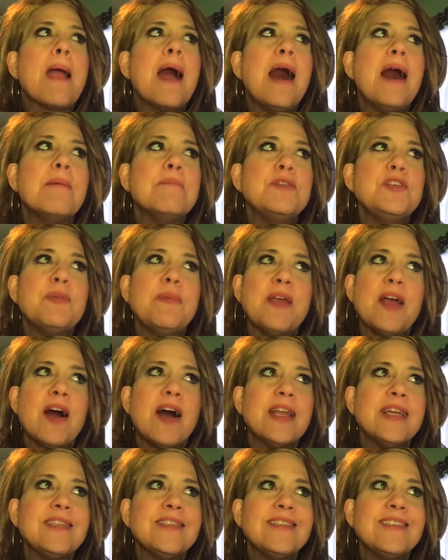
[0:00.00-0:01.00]
To be
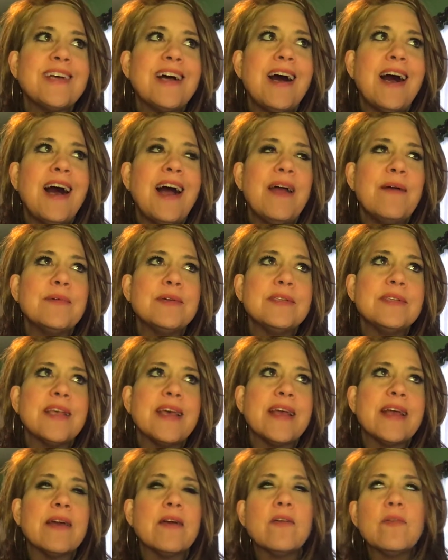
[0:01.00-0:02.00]
honest, I was
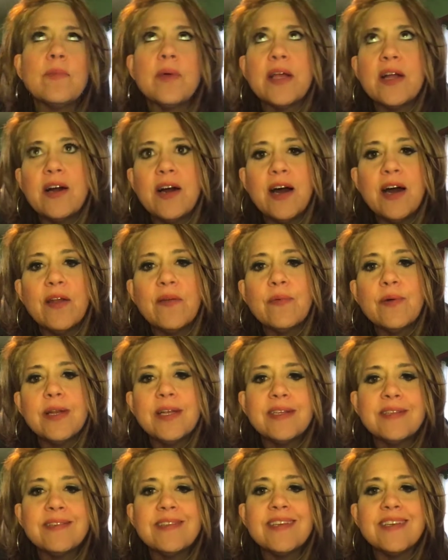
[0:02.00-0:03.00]
like, oh my God, what
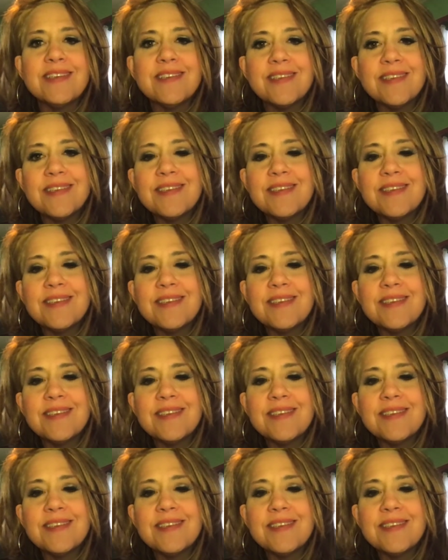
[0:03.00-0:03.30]
is this?